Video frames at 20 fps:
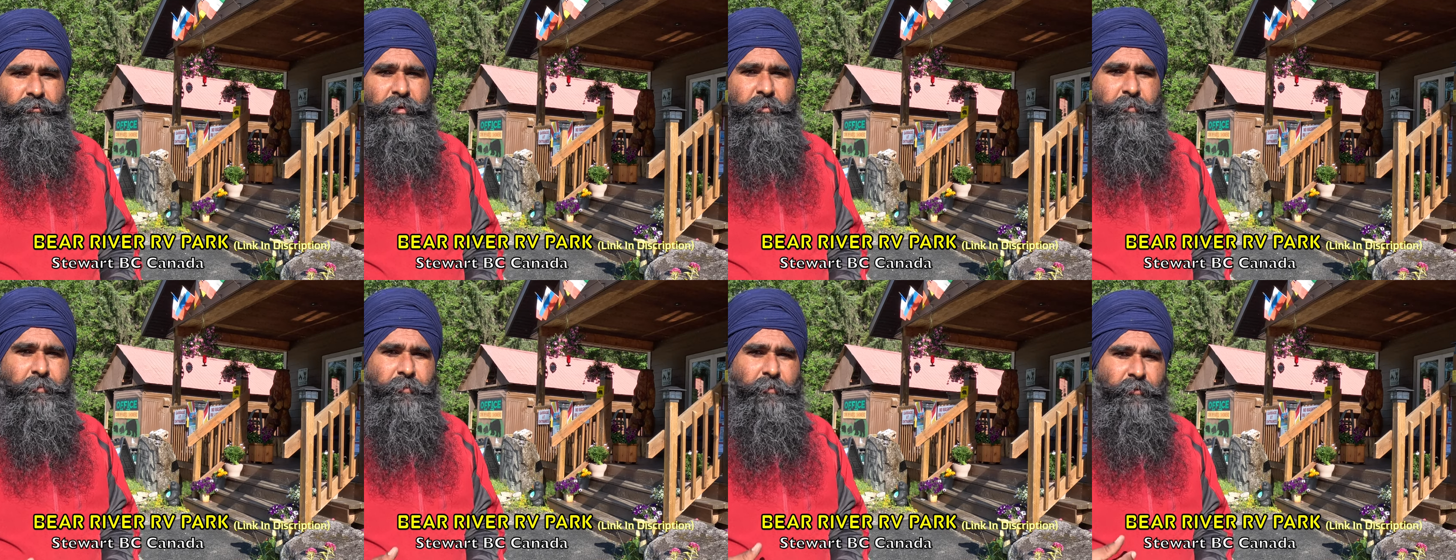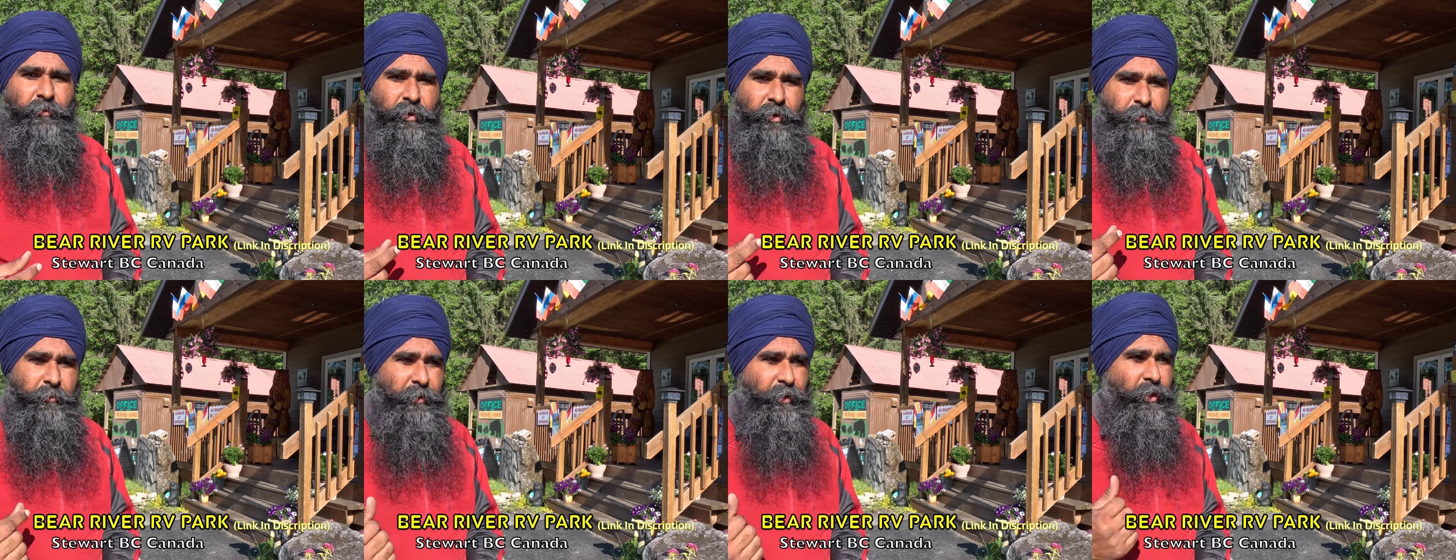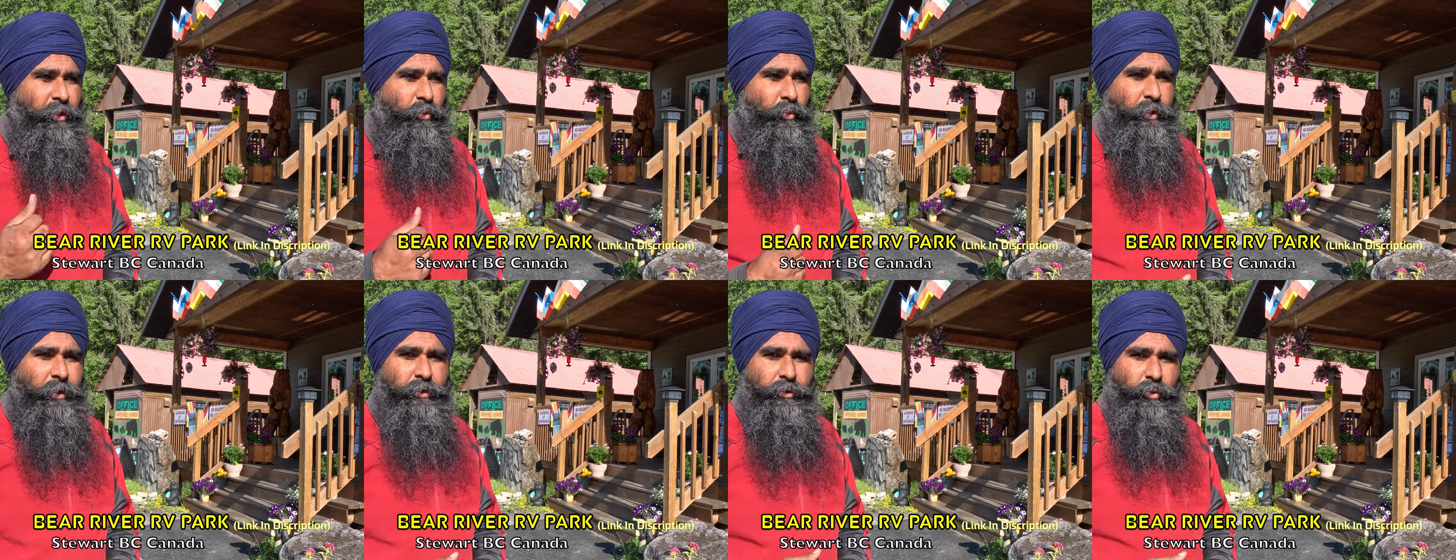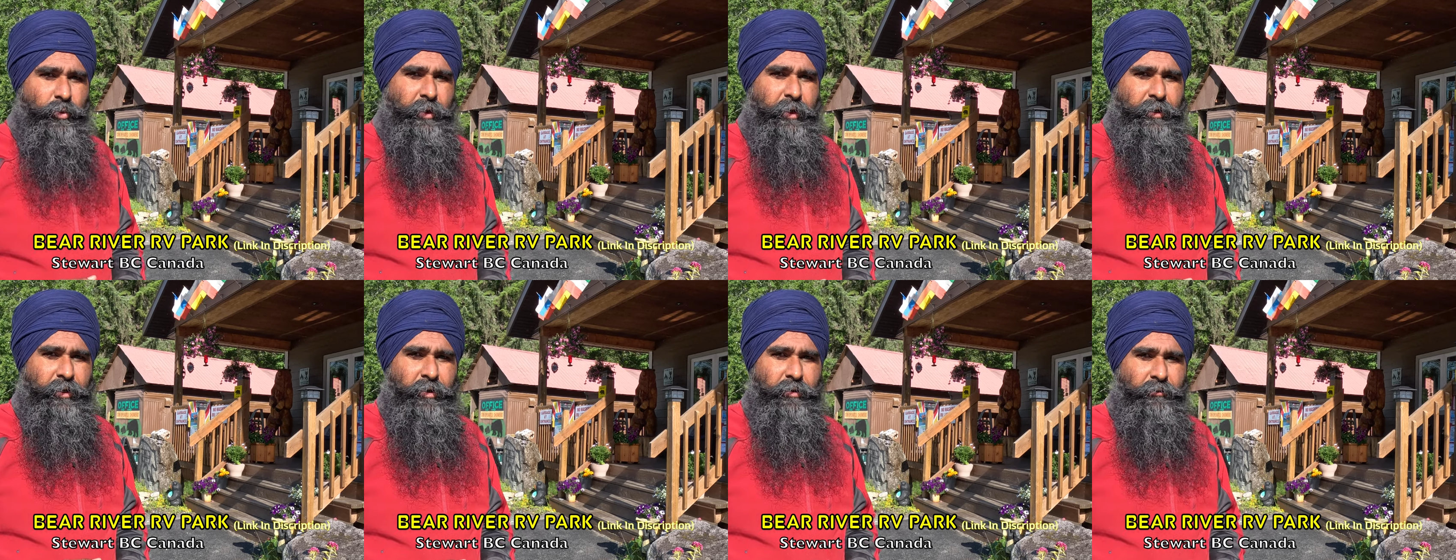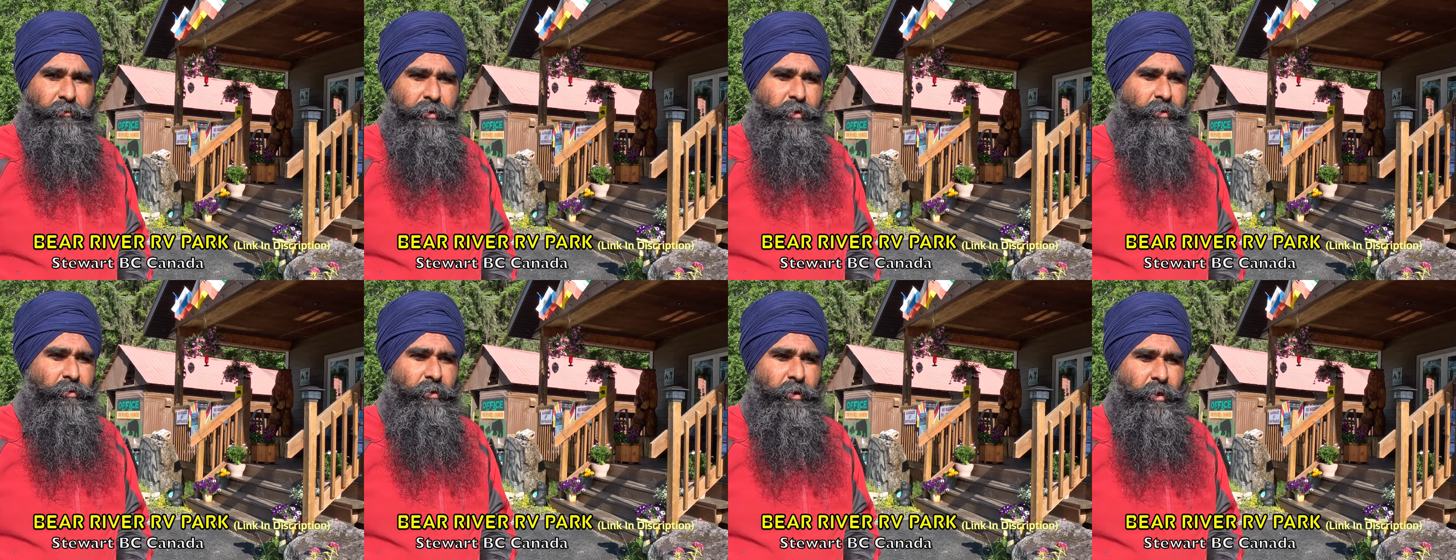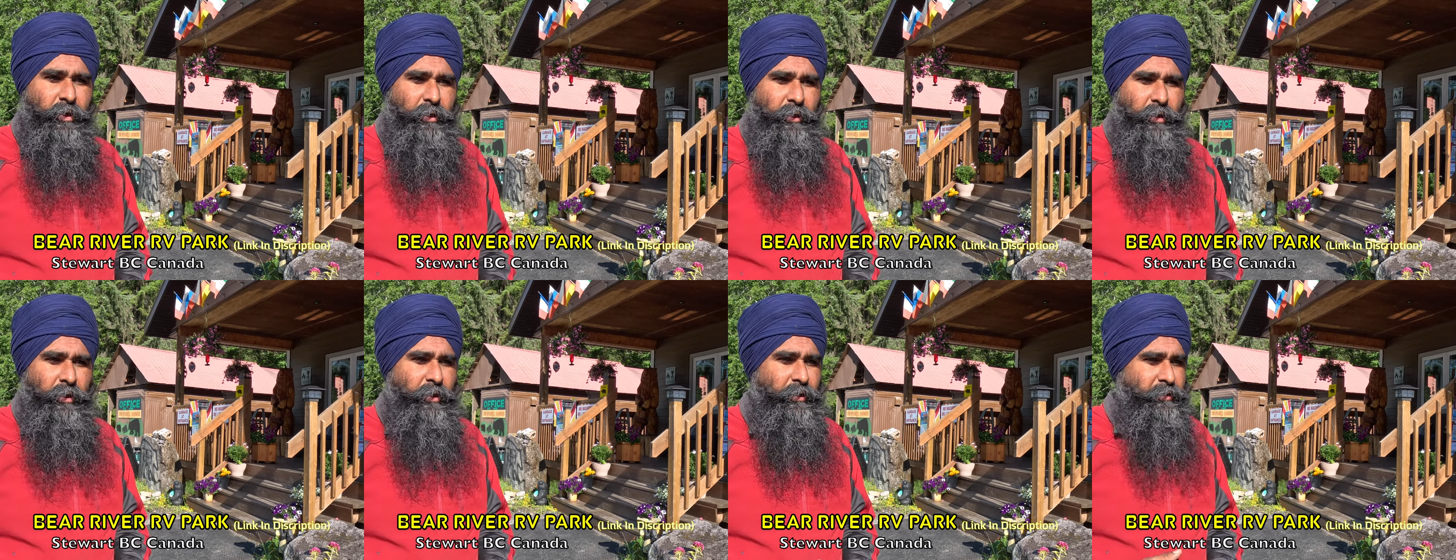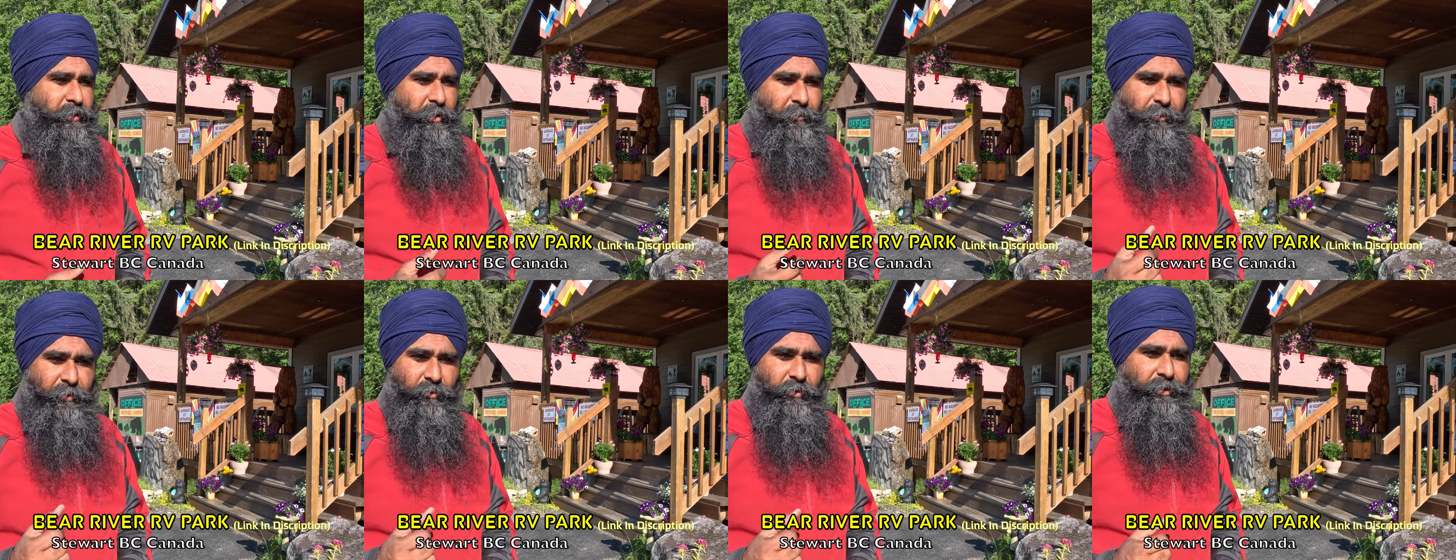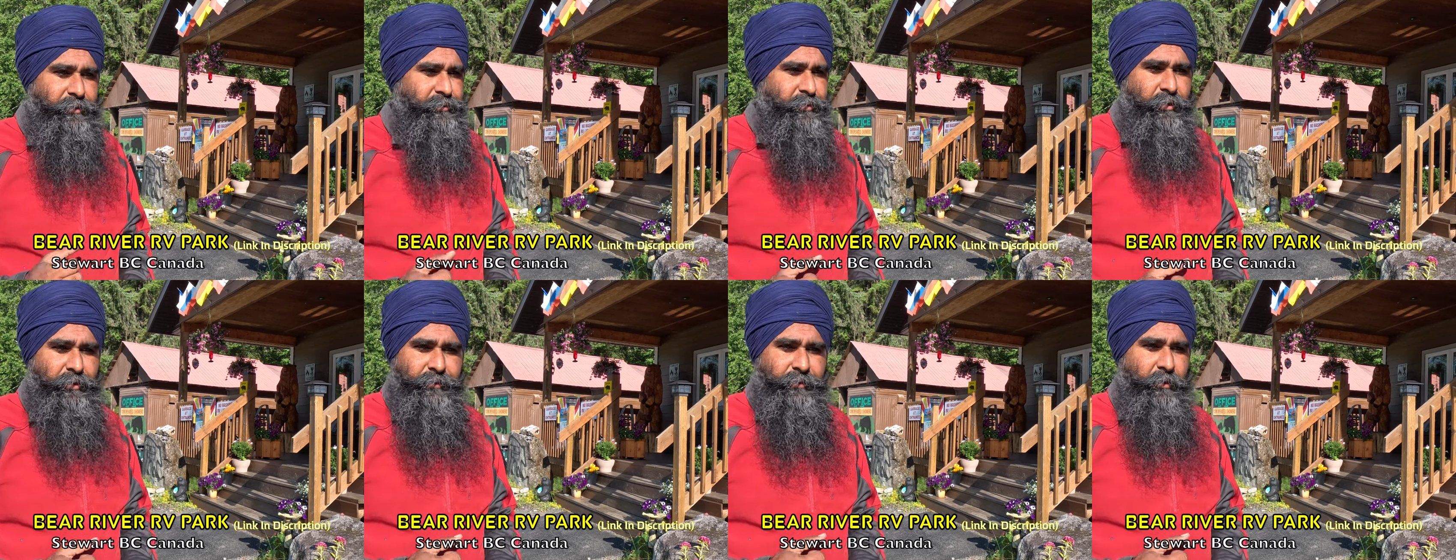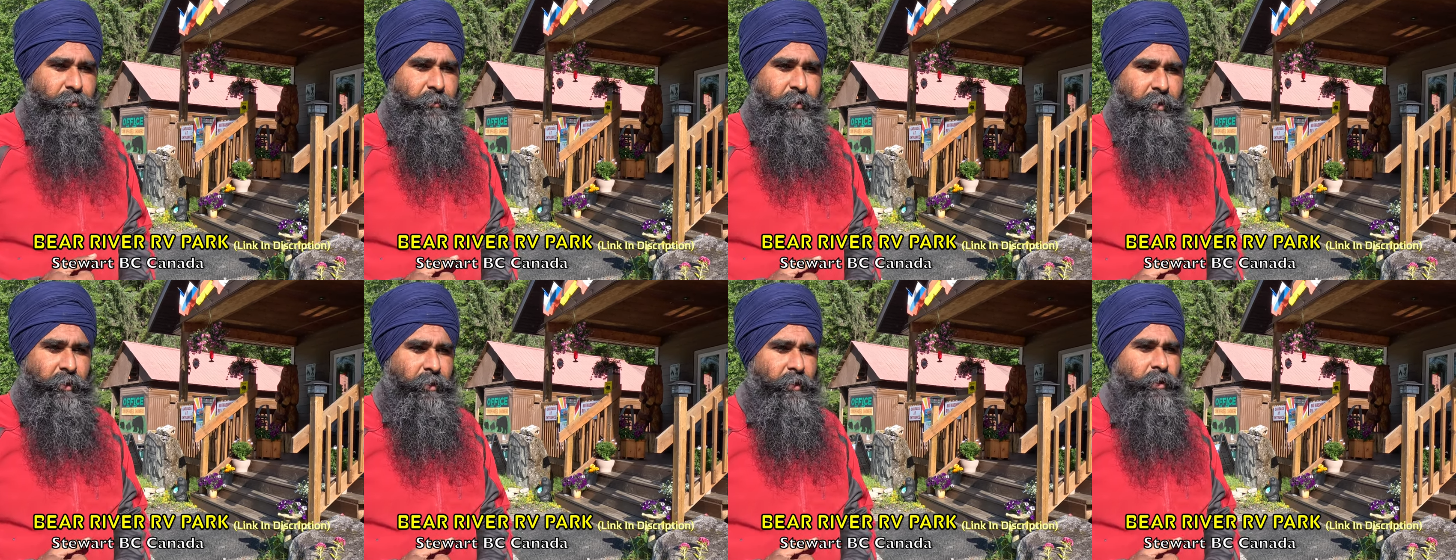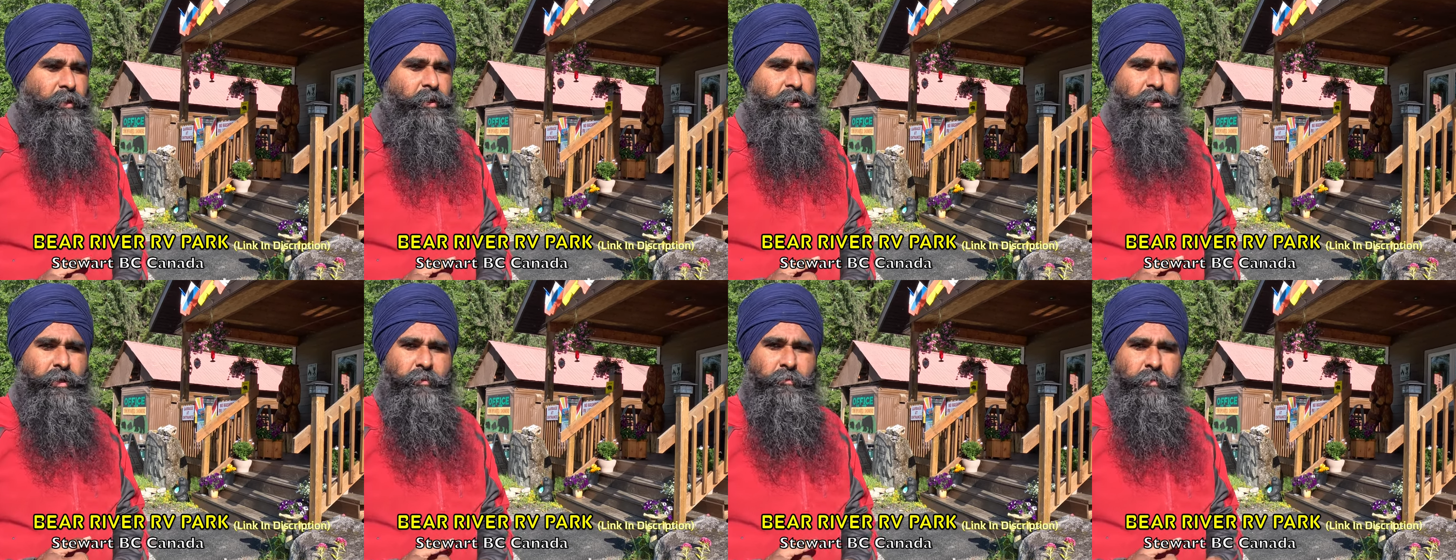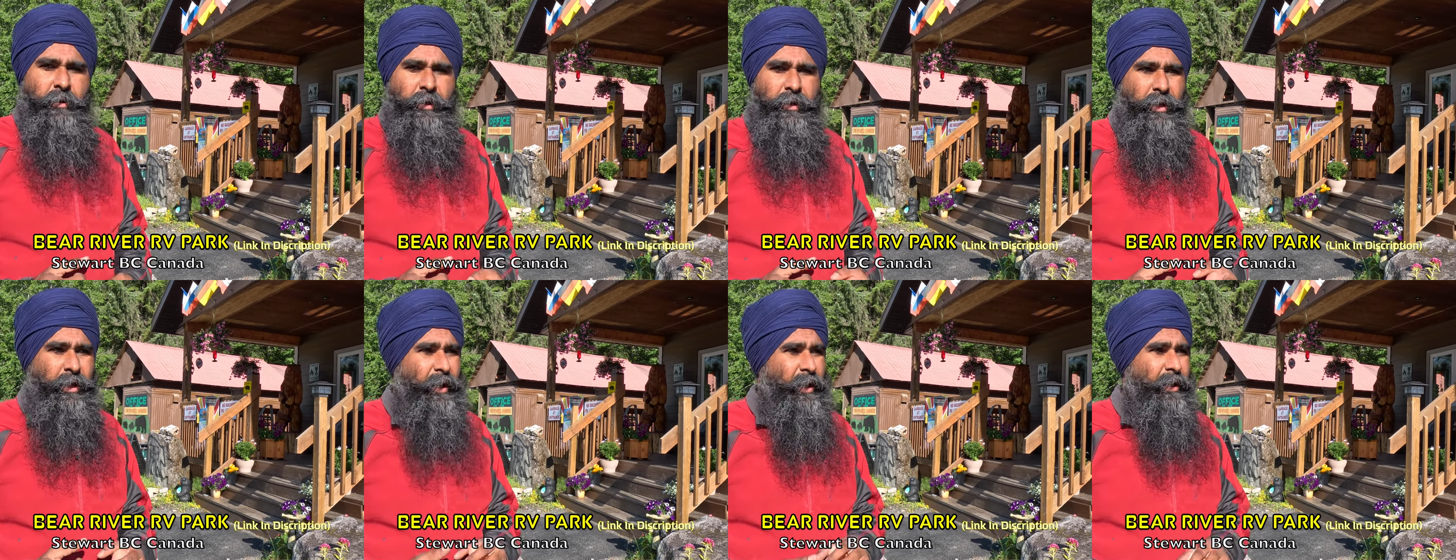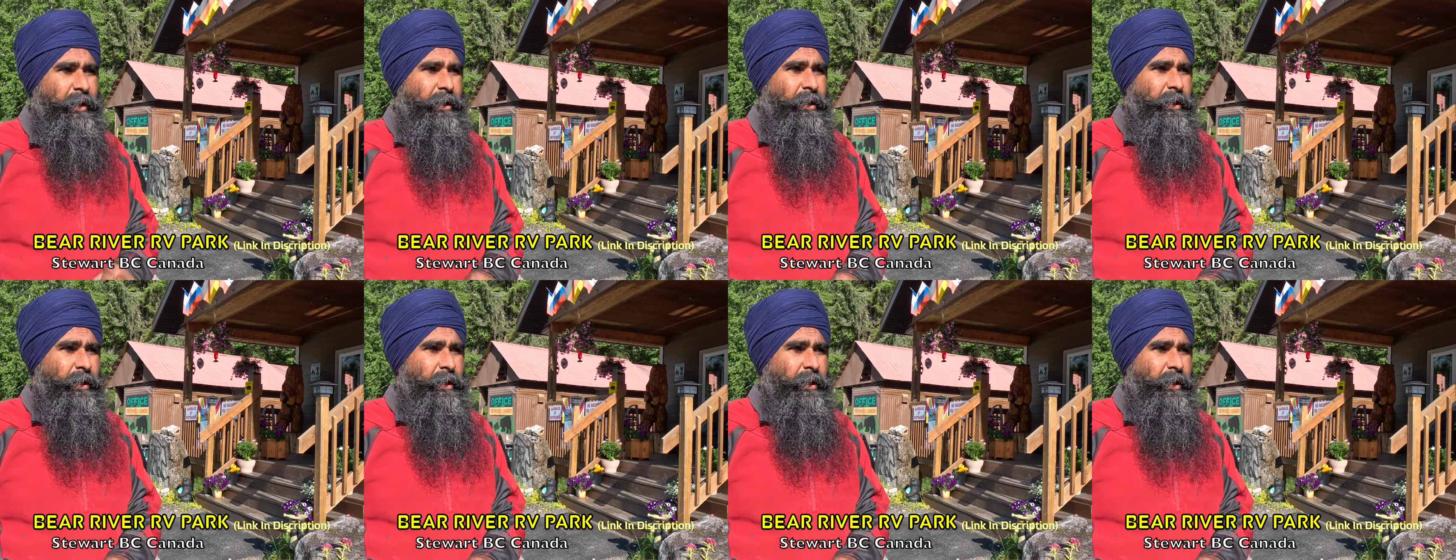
we we are pretty quick to write a review on uh, tripadvisor or something but uh,